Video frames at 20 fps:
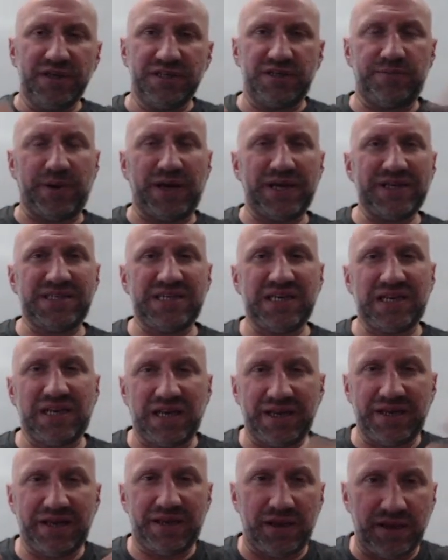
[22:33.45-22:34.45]
So
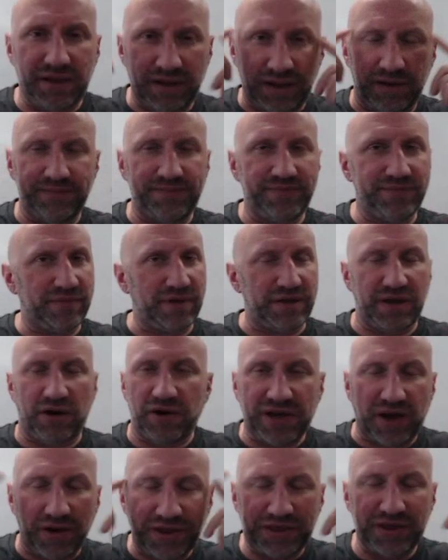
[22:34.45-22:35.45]
basically,
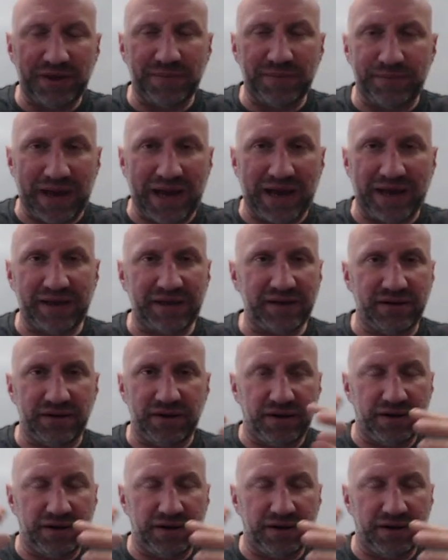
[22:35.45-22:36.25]
I think back,